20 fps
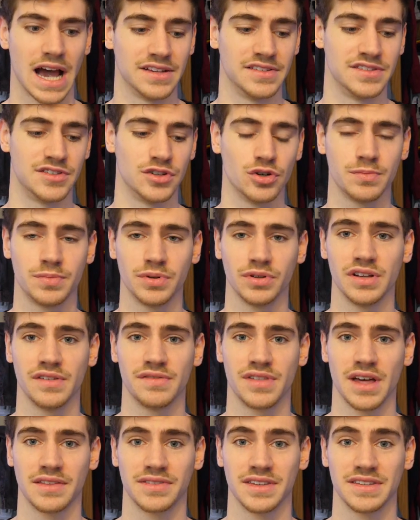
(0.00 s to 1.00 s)
I do
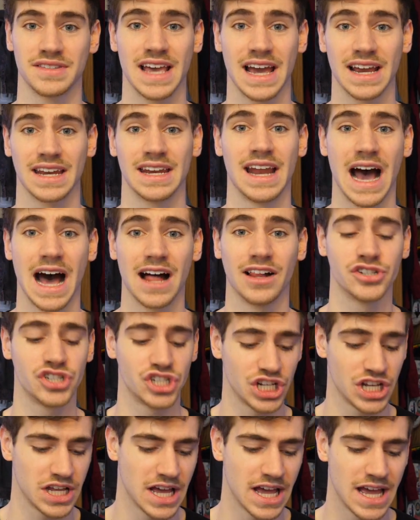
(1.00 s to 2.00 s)
believe that the
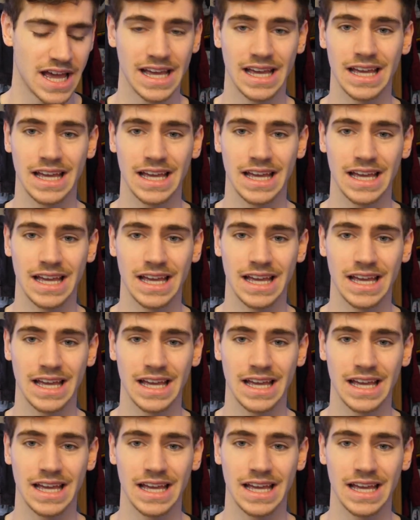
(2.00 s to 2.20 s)
technology